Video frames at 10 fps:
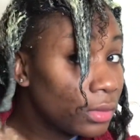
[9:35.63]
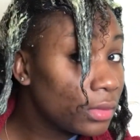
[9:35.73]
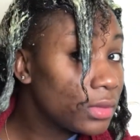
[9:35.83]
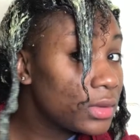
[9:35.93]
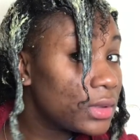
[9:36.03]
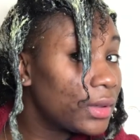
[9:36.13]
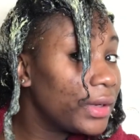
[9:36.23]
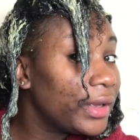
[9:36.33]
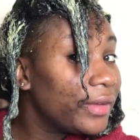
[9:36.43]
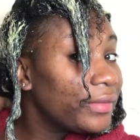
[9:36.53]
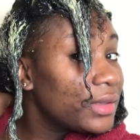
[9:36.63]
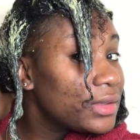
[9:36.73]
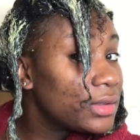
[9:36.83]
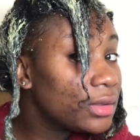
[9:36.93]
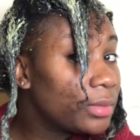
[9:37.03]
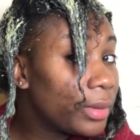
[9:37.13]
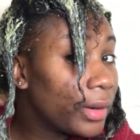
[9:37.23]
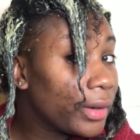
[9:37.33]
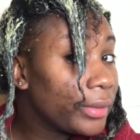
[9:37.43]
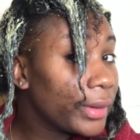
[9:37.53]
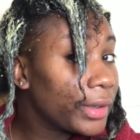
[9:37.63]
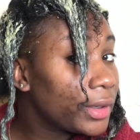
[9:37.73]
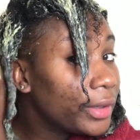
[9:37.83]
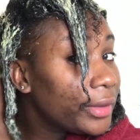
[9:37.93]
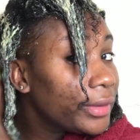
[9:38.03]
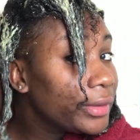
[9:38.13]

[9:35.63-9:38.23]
So I have this little part right here.